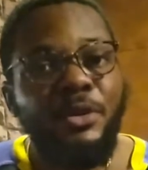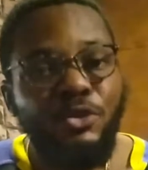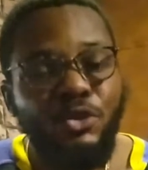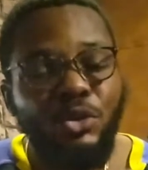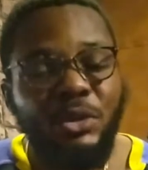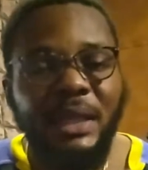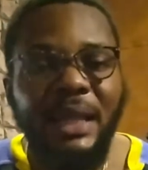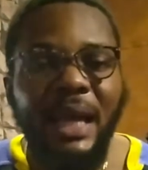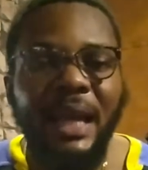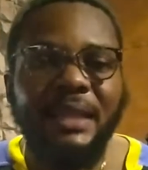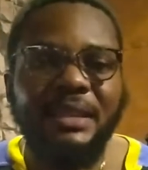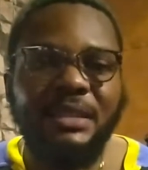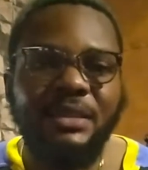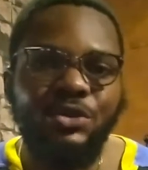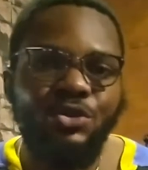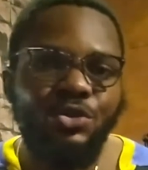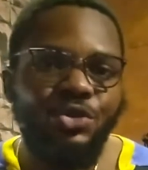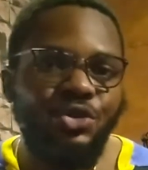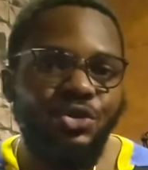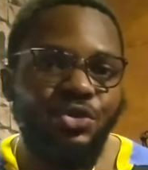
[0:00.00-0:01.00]
good light
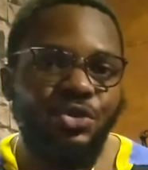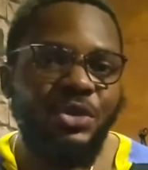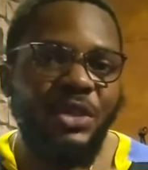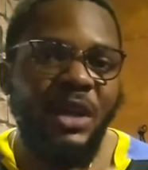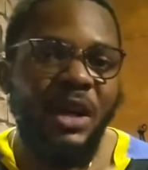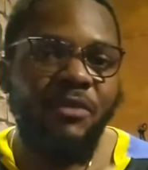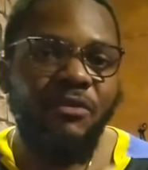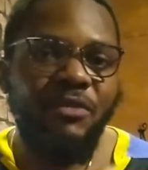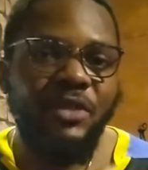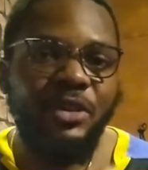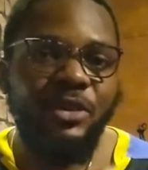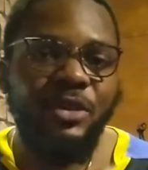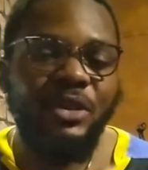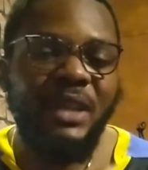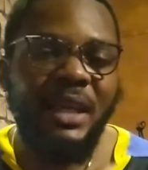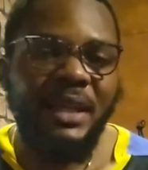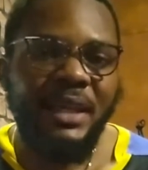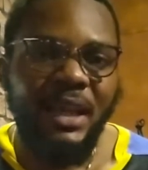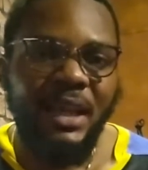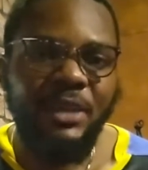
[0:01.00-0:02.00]
to shoot our videos
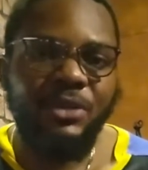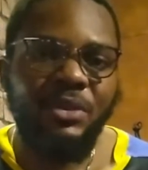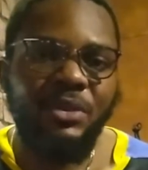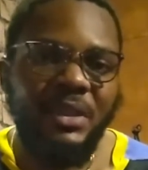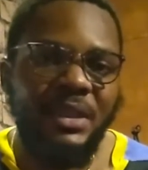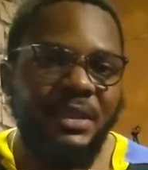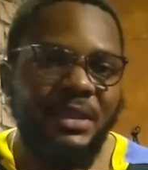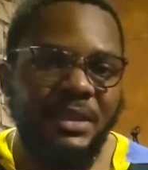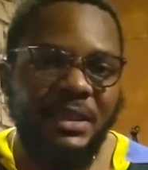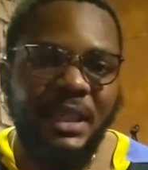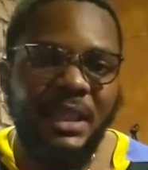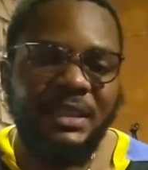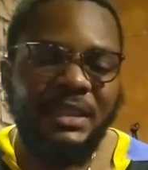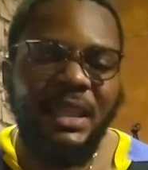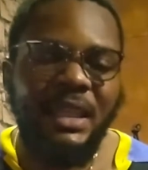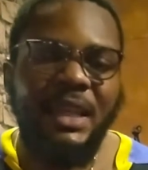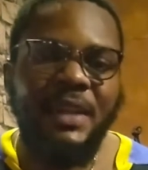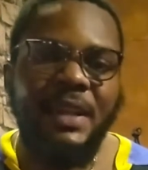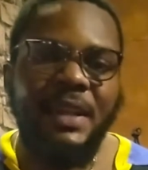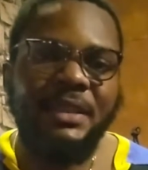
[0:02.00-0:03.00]
and get it on a
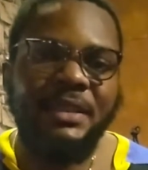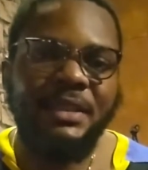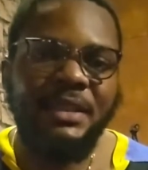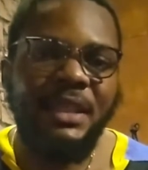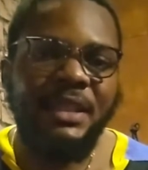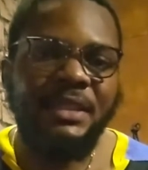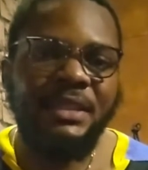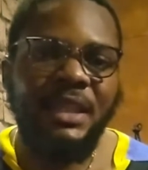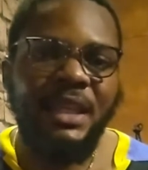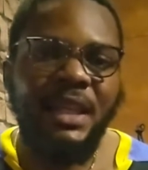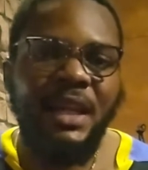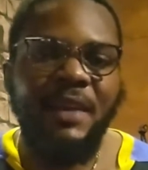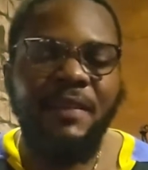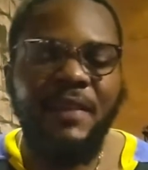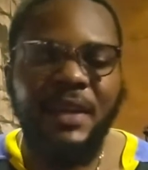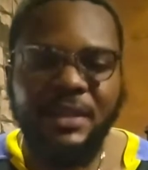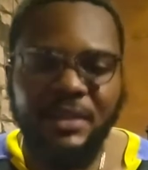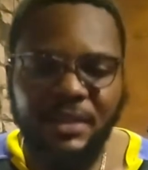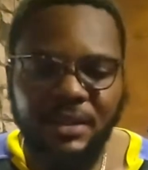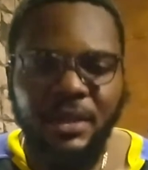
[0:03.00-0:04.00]

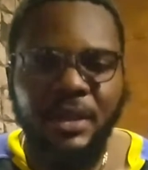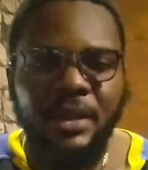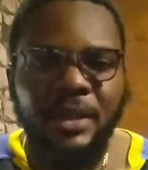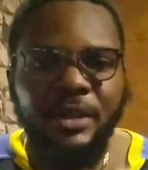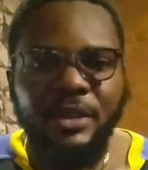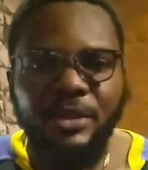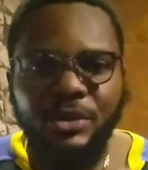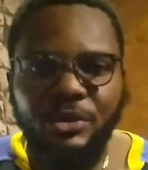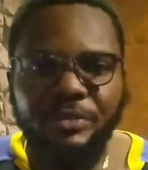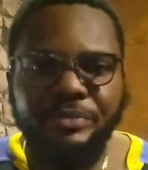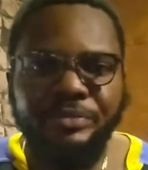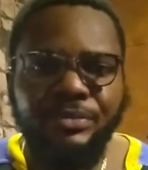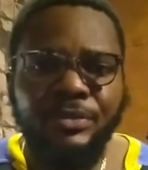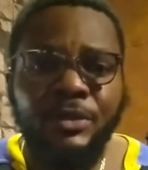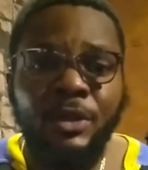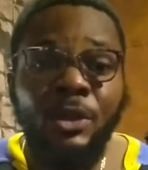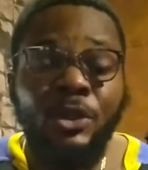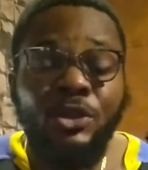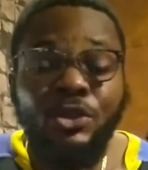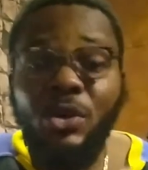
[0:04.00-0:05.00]
DSLR and, you know.
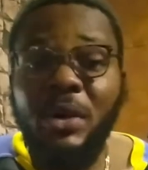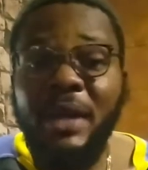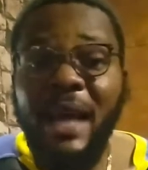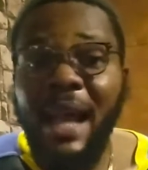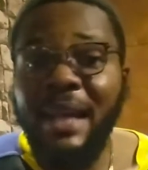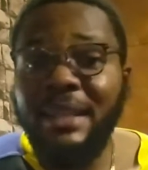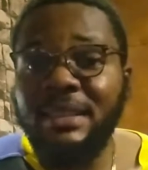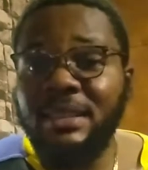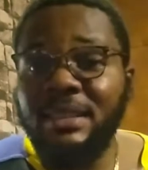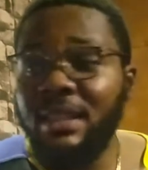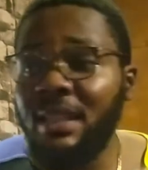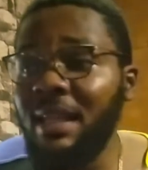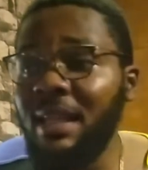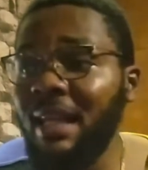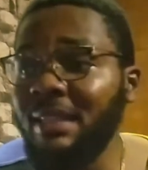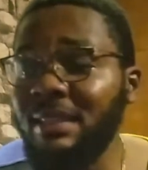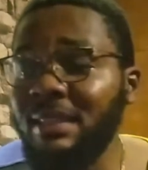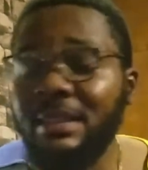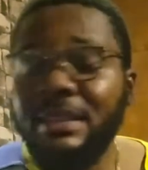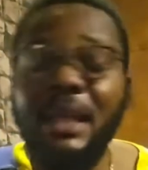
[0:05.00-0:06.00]
So guys,
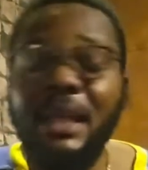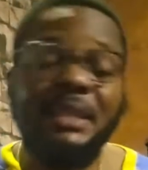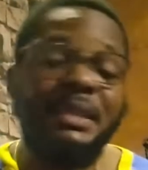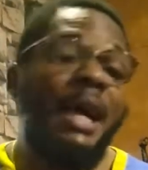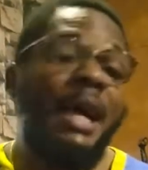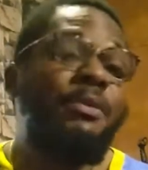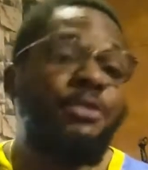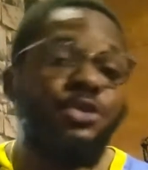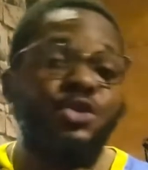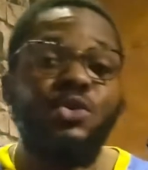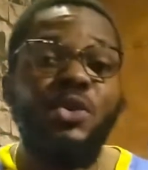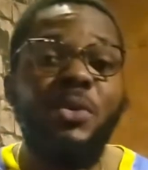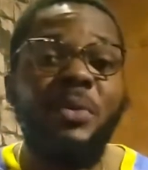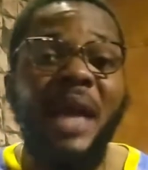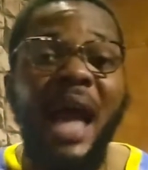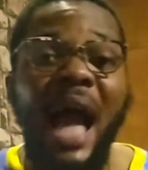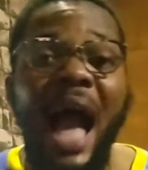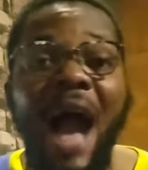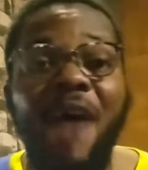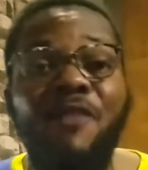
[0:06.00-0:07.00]
let's get down to what we
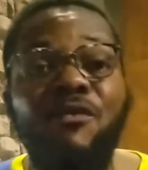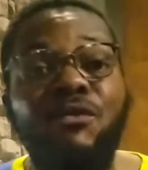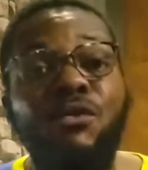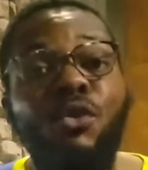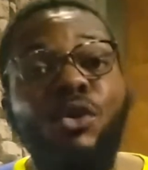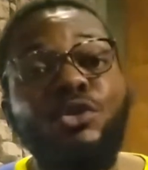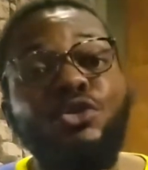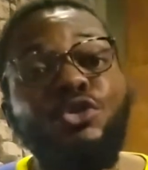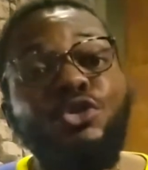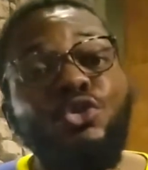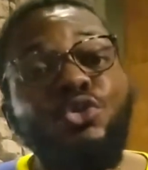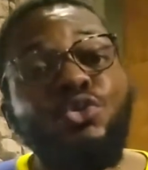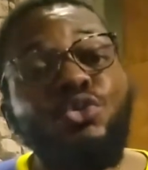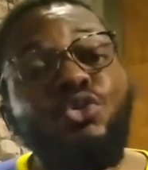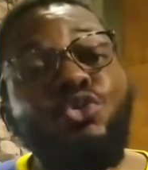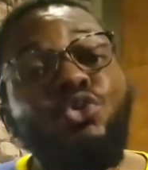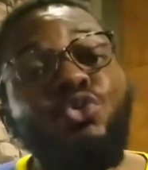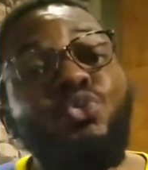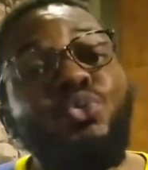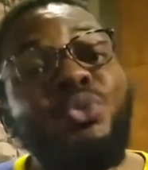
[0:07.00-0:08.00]
have for you
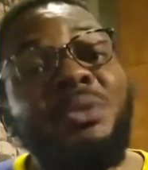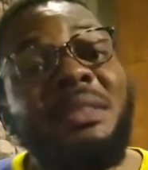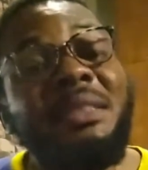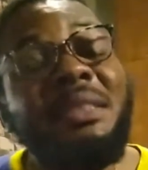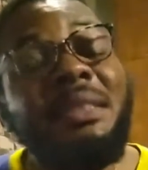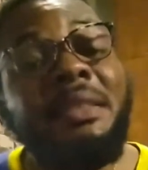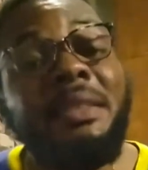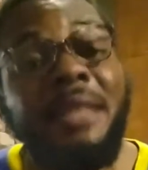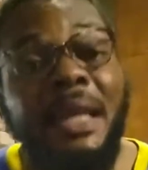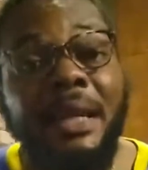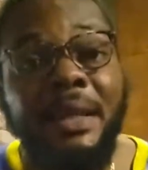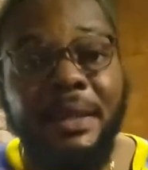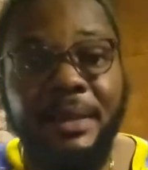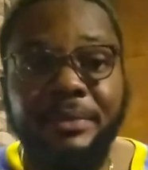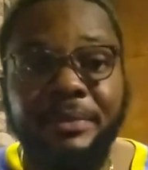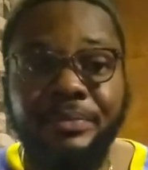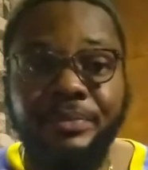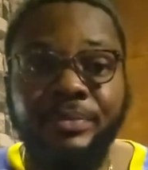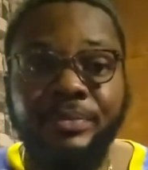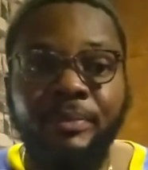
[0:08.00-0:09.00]
today.
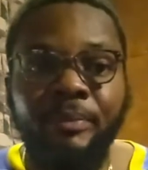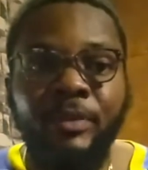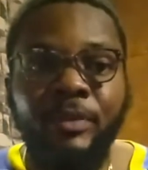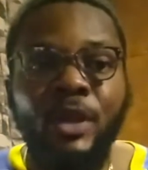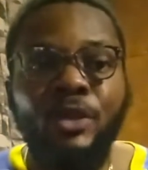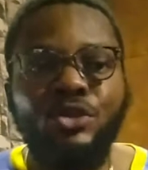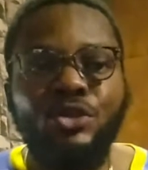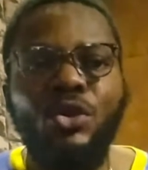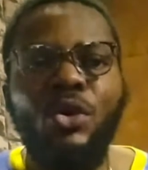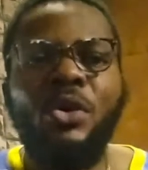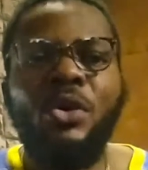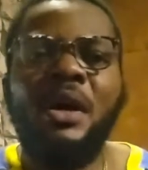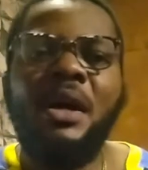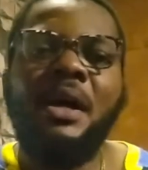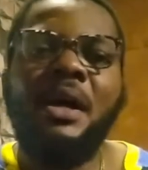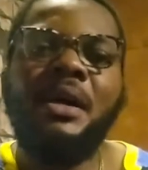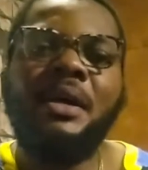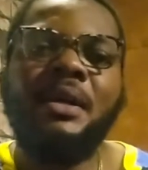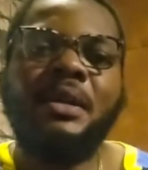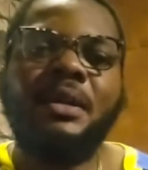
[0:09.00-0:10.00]
So
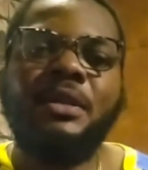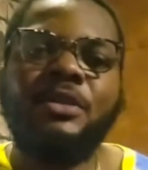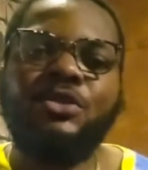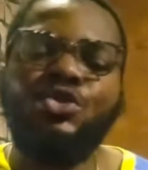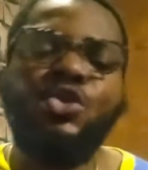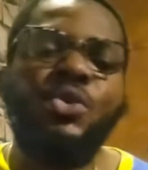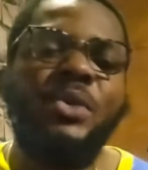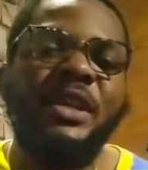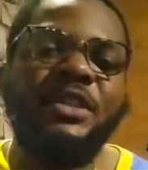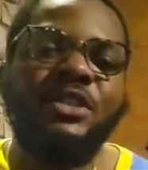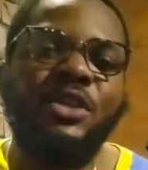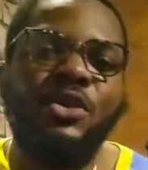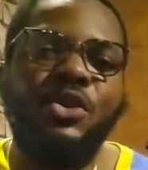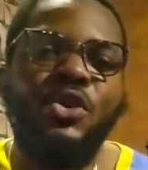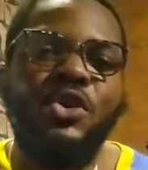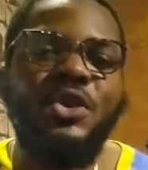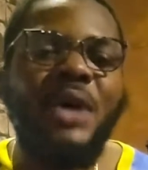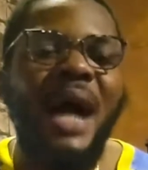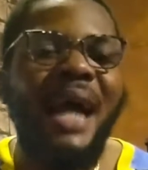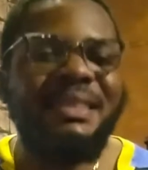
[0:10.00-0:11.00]
2 weeks
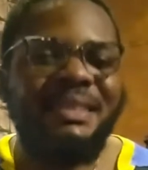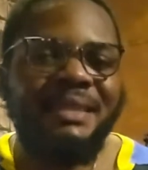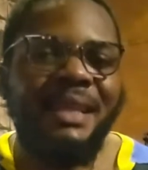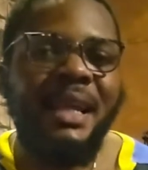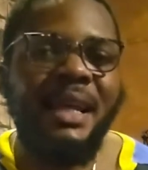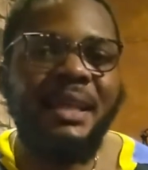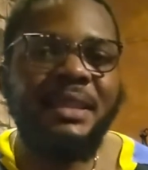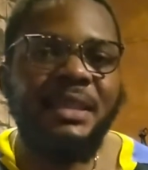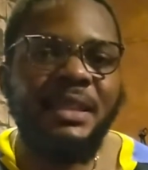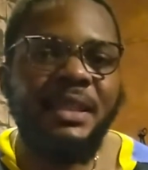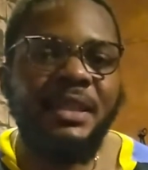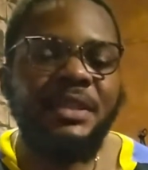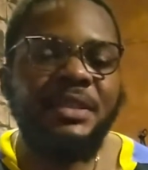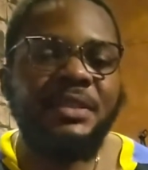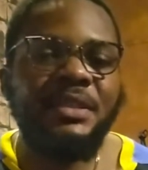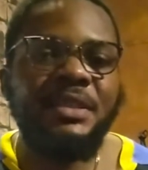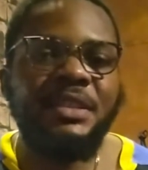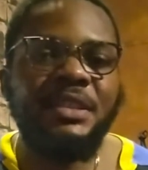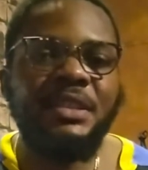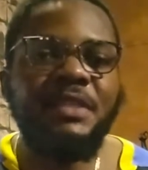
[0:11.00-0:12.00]
ago, I started
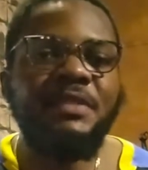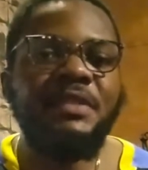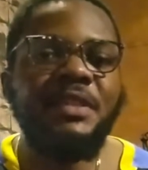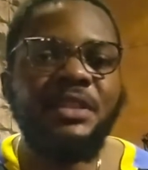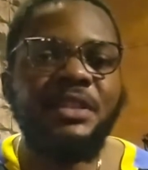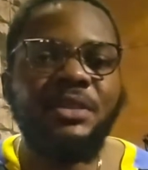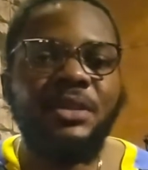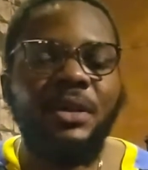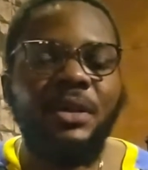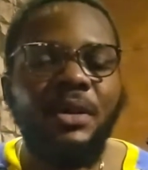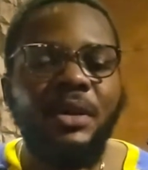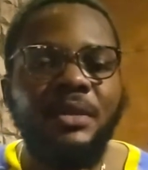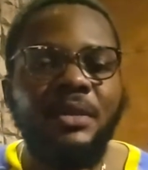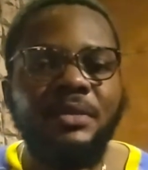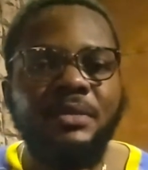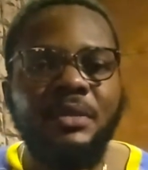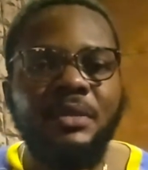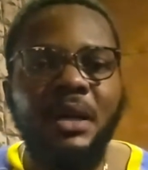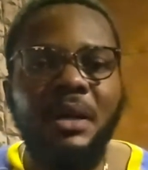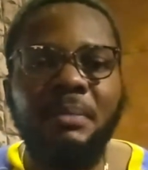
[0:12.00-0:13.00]
a series
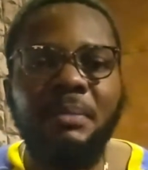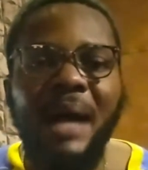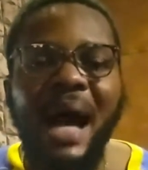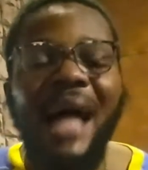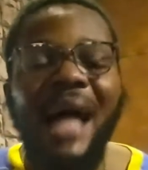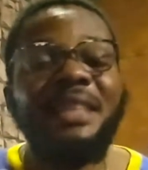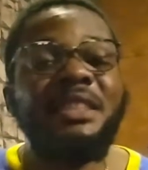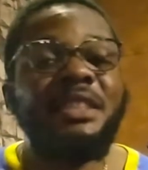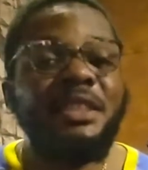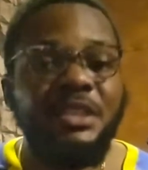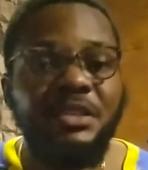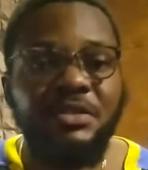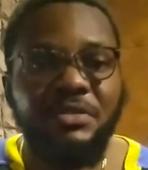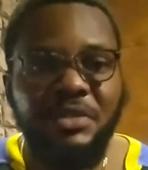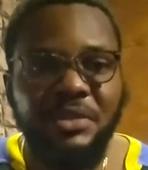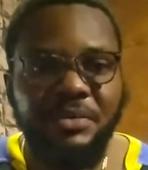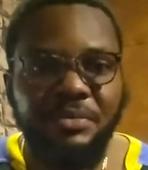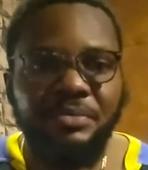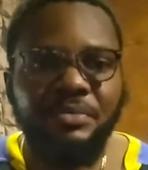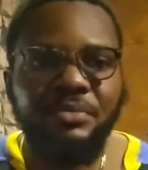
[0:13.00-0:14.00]
on
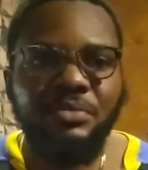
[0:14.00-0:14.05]
artistry,